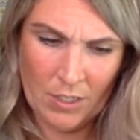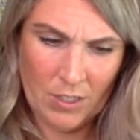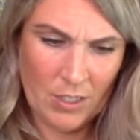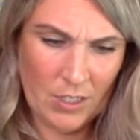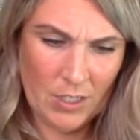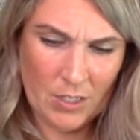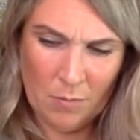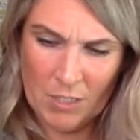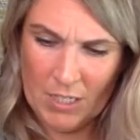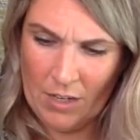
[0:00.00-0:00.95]
You need to
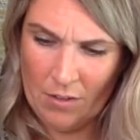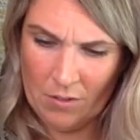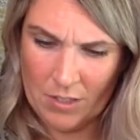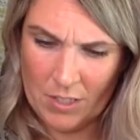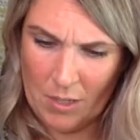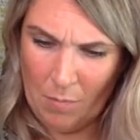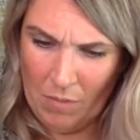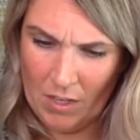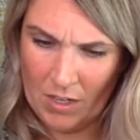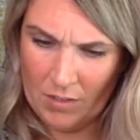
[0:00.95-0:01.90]
come together on
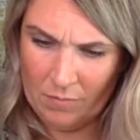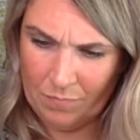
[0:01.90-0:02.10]
something.